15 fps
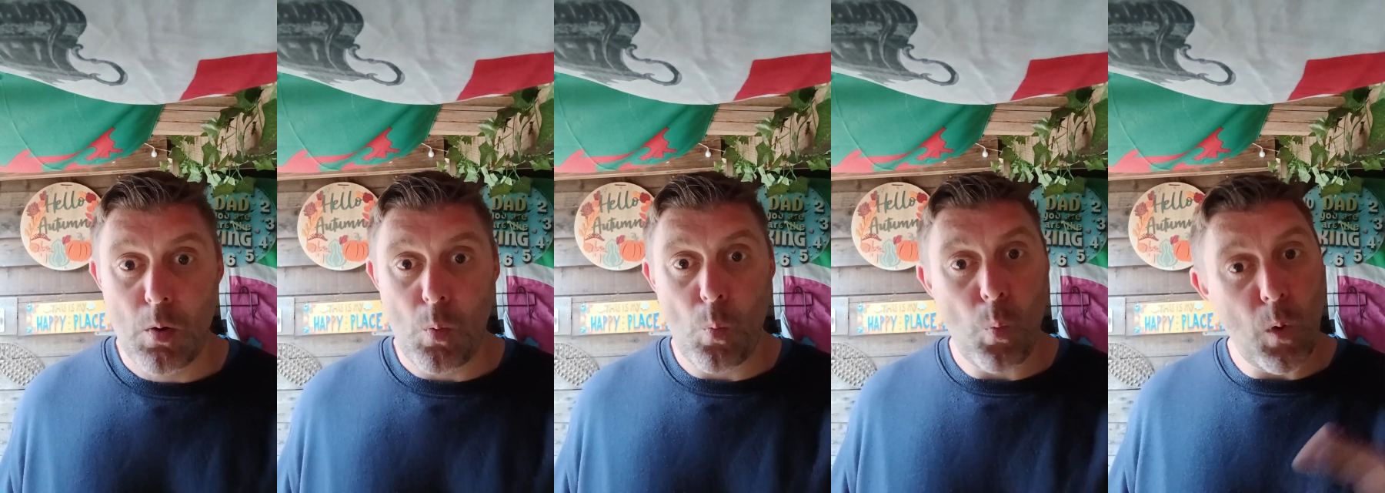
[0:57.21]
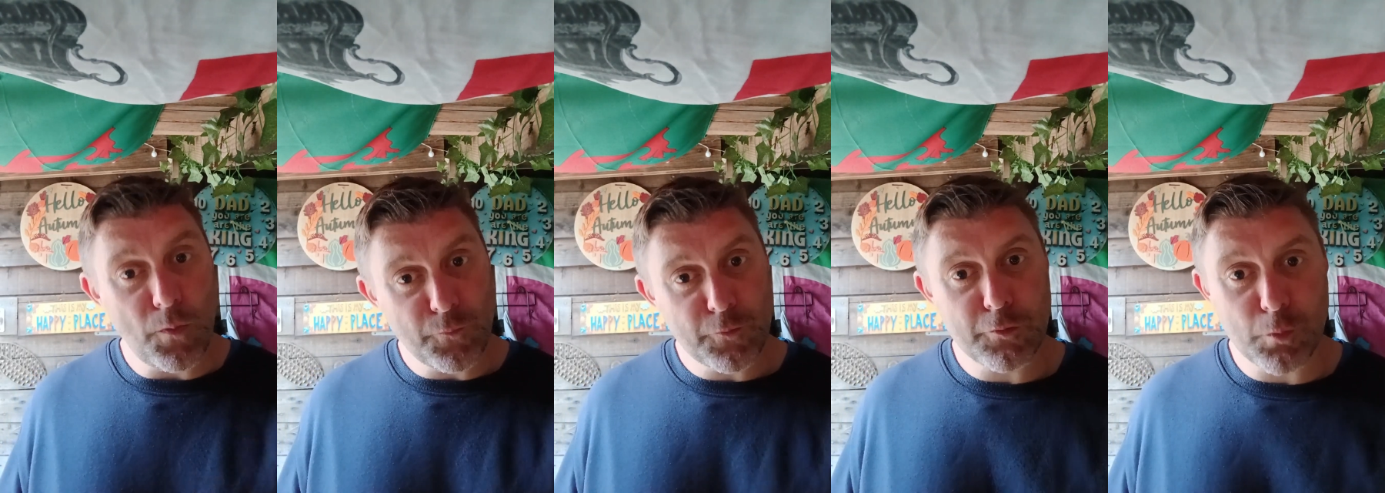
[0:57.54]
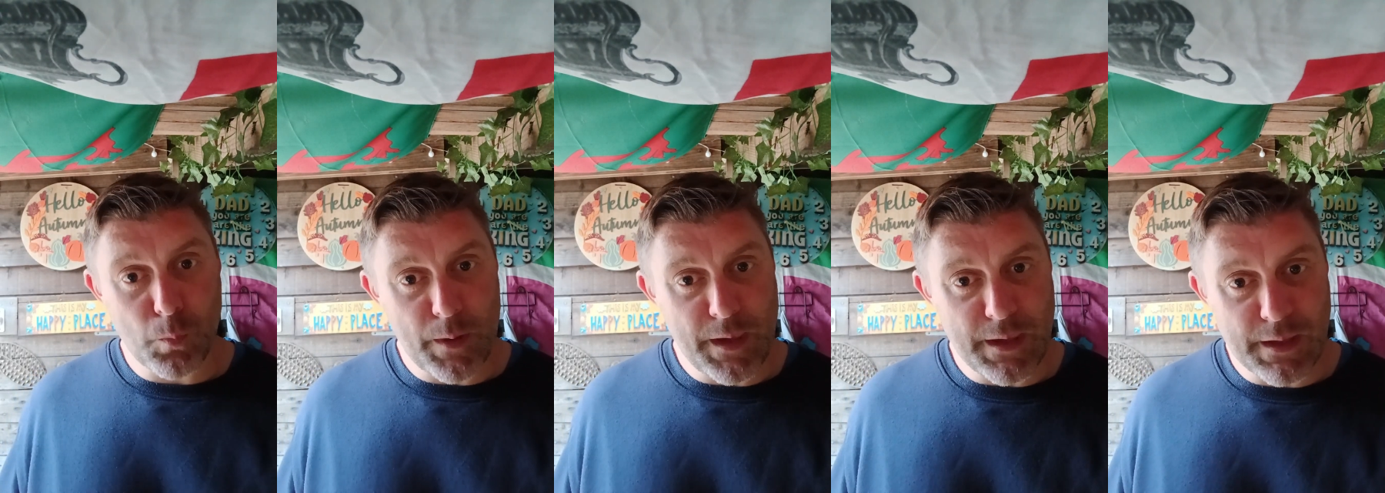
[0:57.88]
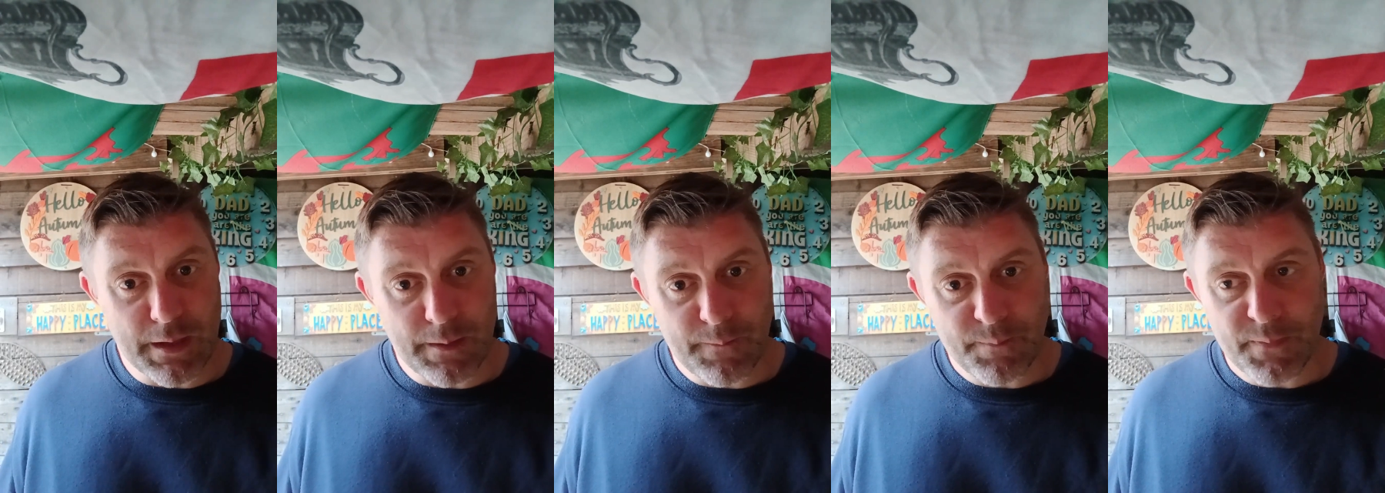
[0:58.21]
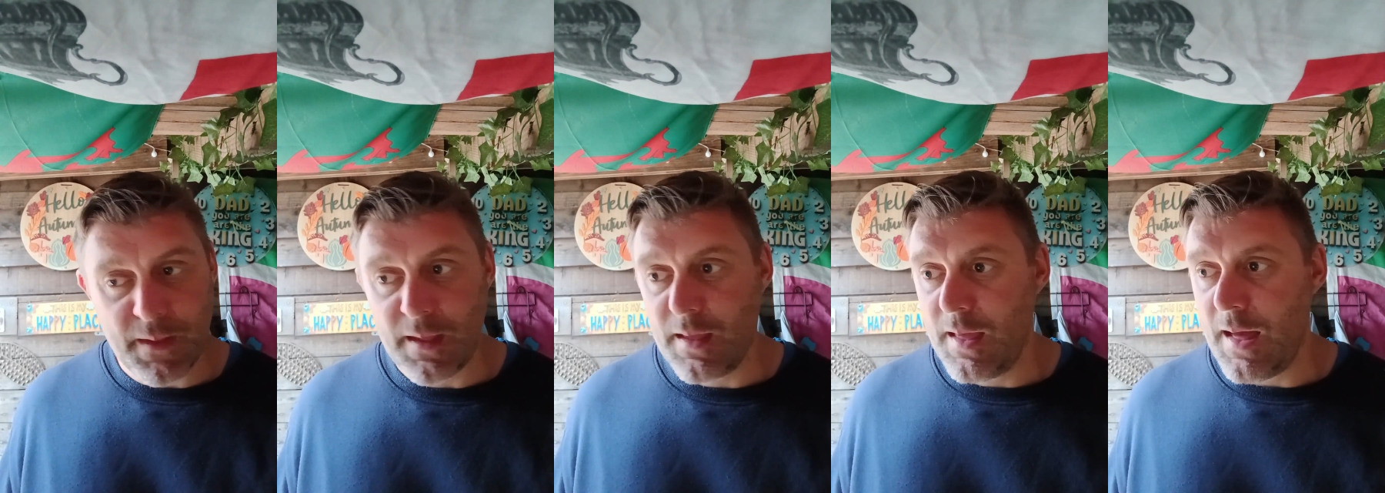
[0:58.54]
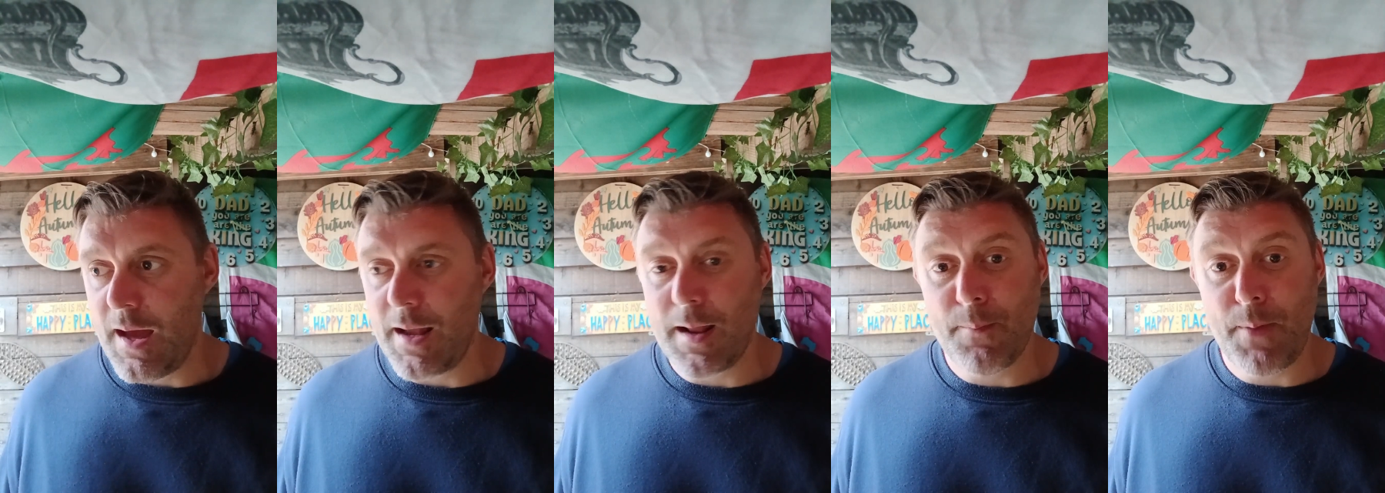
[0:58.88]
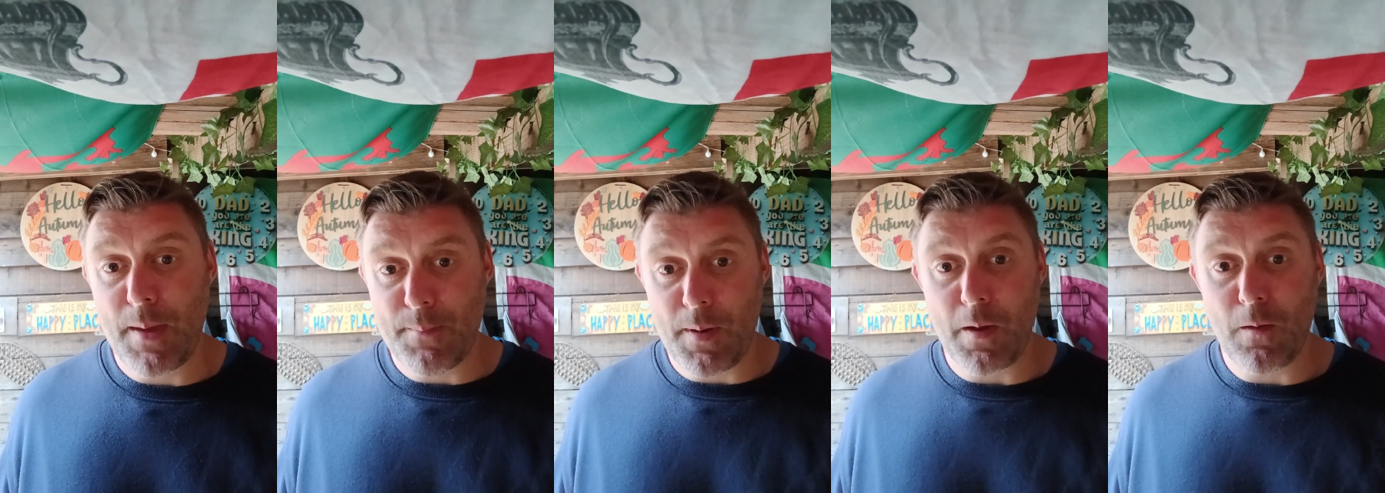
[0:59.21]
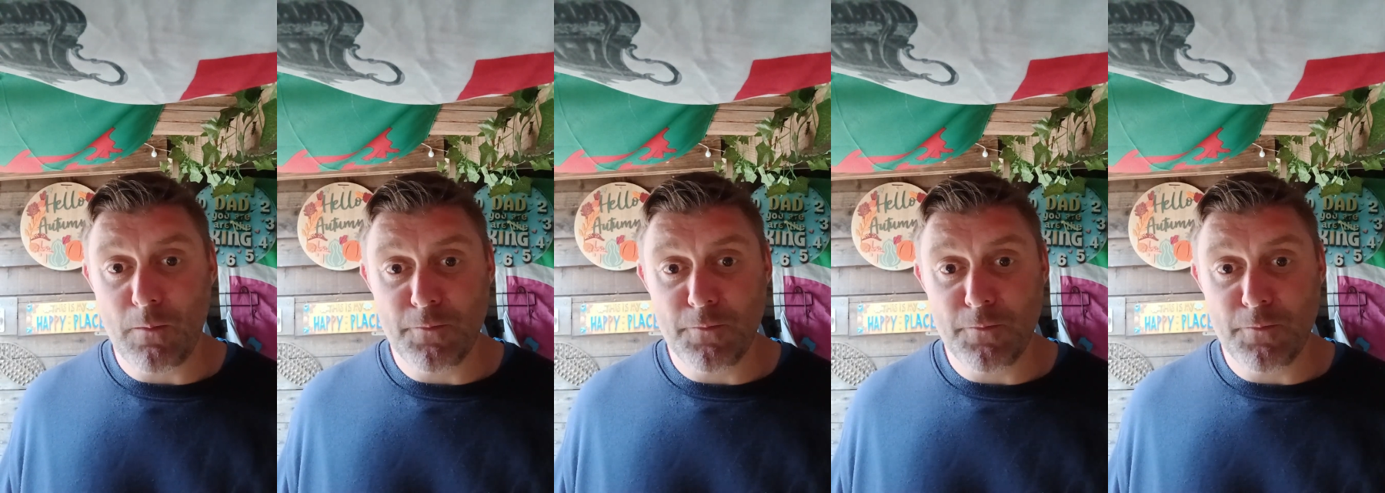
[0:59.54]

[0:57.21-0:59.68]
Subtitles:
once a week, and I make my own